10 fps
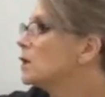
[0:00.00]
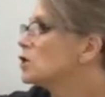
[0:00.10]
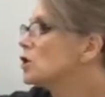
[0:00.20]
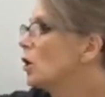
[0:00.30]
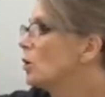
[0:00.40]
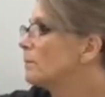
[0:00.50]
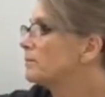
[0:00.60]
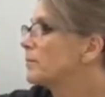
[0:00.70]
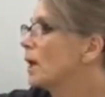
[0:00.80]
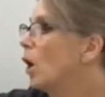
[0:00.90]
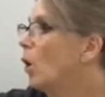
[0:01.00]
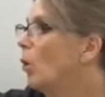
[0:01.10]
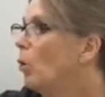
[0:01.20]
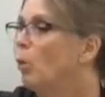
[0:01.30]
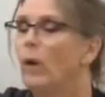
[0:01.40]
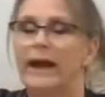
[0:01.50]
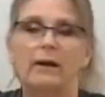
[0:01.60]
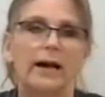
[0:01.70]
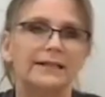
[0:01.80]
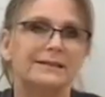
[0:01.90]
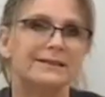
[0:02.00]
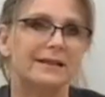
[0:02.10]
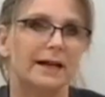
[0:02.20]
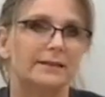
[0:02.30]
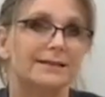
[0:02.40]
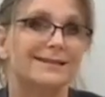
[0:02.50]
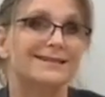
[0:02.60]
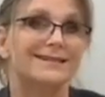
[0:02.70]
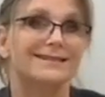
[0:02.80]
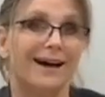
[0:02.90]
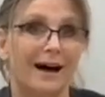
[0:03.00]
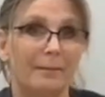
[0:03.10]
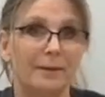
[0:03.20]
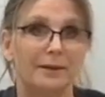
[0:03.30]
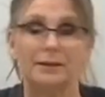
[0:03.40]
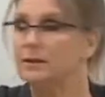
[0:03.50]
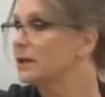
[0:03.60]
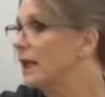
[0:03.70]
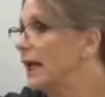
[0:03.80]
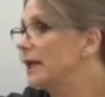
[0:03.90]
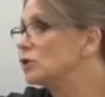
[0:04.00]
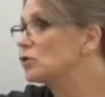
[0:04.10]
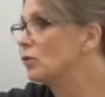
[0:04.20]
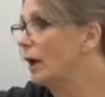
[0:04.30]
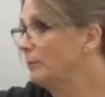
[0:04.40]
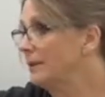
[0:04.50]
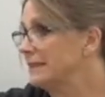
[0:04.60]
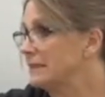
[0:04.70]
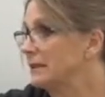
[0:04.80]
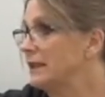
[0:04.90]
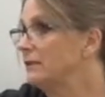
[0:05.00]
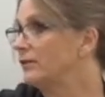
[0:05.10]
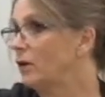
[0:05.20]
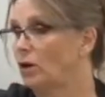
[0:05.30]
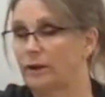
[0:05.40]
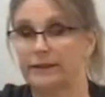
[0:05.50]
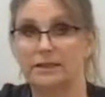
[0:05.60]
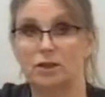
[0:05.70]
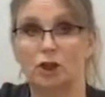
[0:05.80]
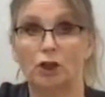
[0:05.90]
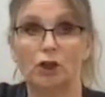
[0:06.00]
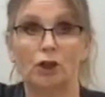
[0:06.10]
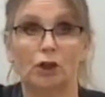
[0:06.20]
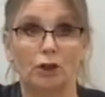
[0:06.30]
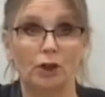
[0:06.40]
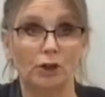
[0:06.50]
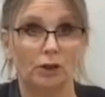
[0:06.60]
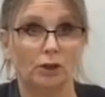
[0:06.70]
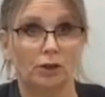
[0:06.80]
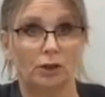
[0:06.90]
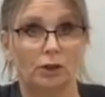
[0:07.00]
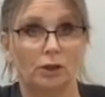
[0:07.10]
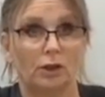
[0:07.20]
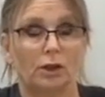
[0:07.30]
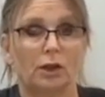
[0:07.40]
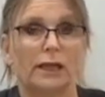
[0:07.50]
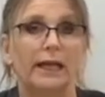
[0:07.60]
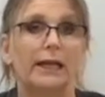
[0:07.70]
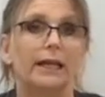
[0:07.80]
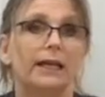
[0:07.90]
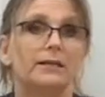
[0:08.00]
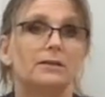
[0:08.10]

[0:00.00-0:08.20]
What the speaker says: So where I decide to stop and drop this leaf on this curl is